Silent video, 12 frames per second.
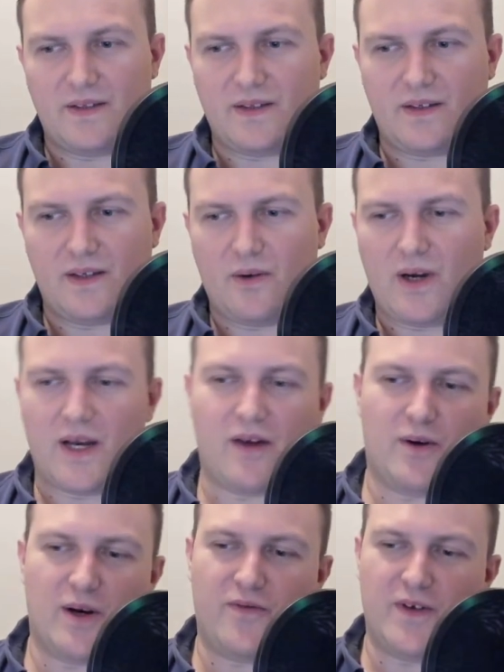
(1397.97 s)
you know what? I
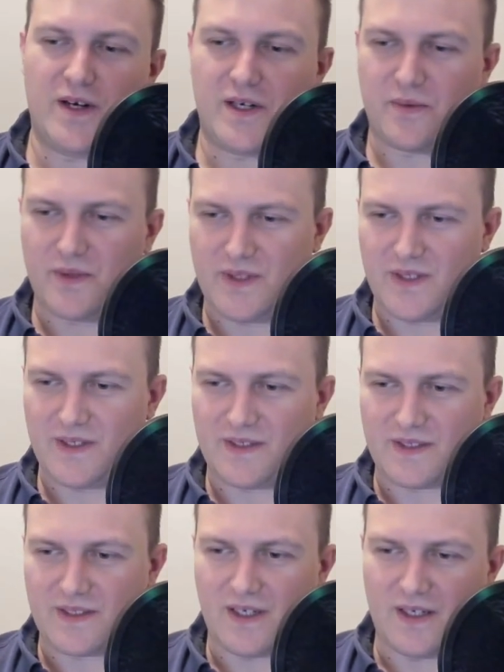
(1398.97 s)
want to finish with
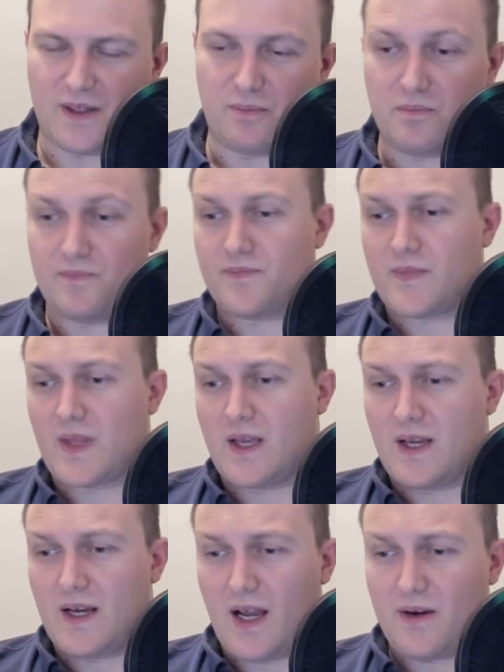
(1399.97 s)
this.
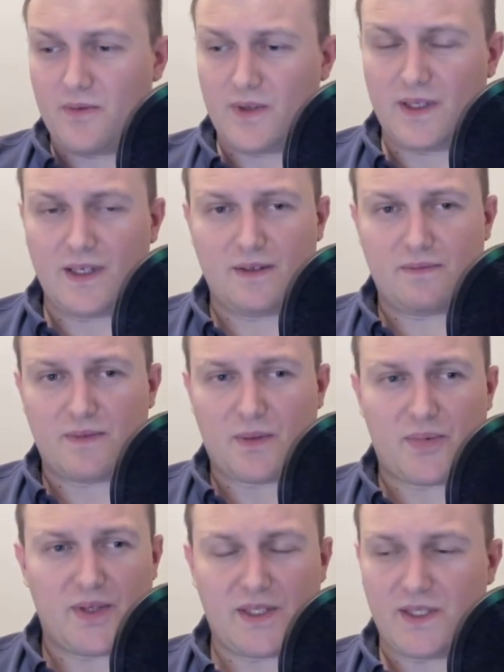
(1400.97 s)
I really
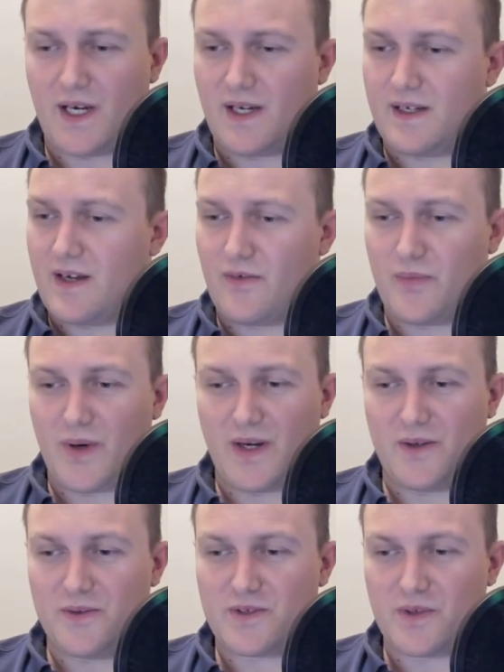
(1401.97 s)
appreciate
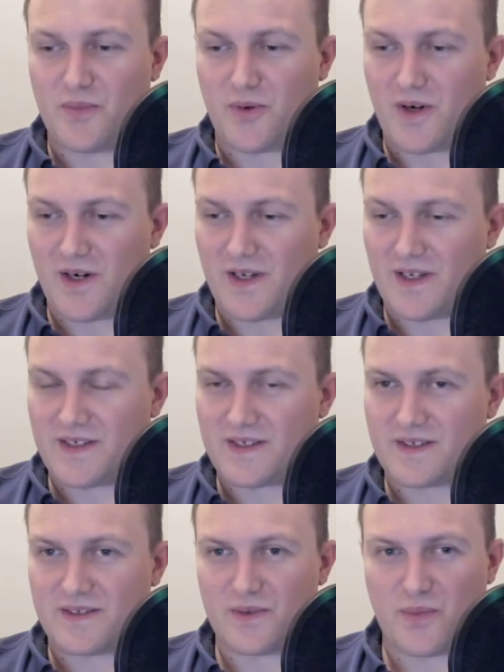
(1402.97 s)
everybody who supported us,
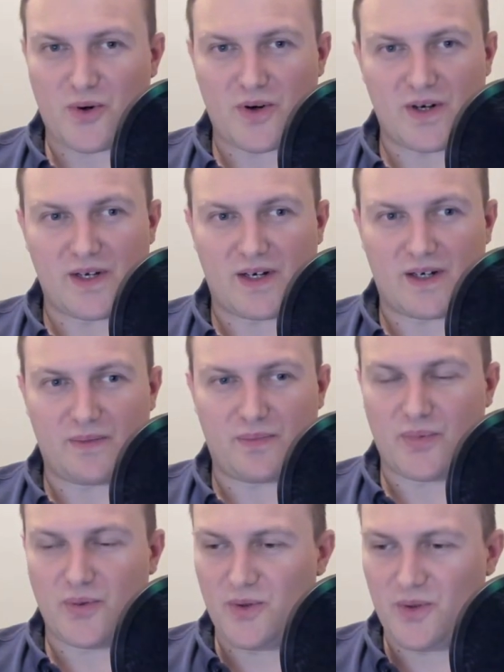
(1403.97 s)
supported our
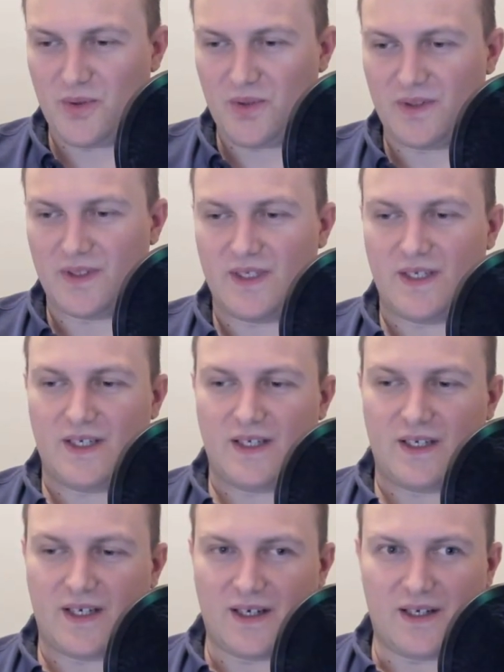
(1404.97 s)
pool,
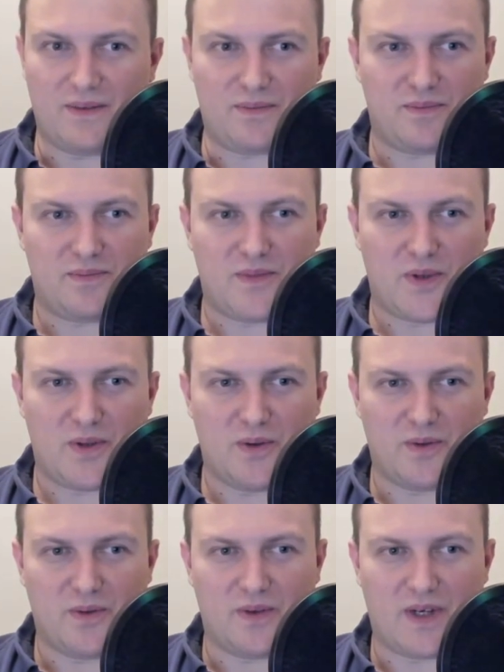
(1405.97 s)

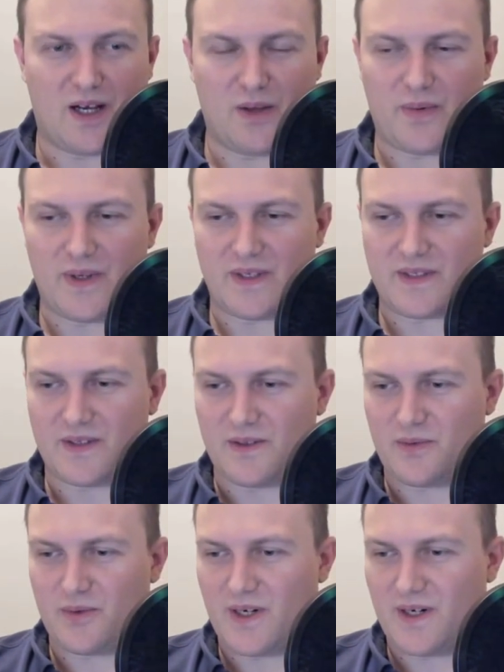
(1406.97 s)
who help us on
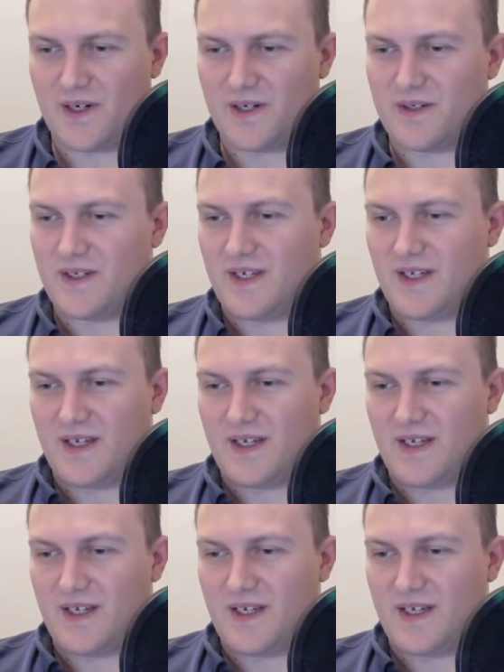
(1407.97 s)
Twitter.